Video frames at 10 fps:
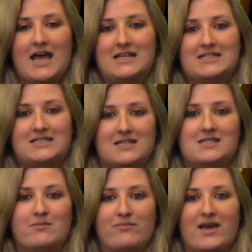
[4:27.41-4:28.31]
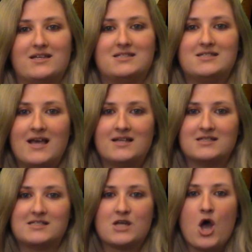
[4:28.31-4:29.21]
and it doesn't make
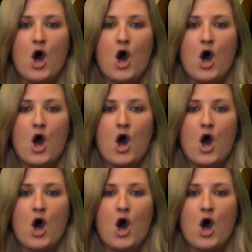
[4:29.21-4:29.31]
sense.